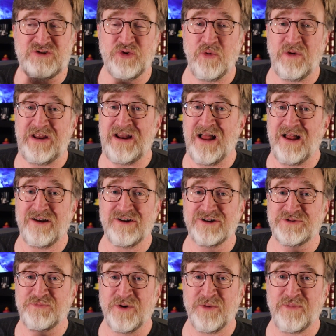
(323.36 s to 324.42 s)

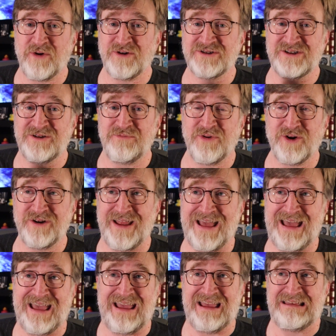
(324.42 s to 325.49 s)
$20 per person per
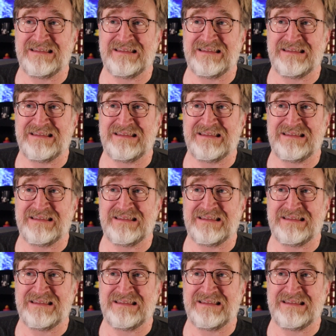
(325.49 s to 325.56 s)
day.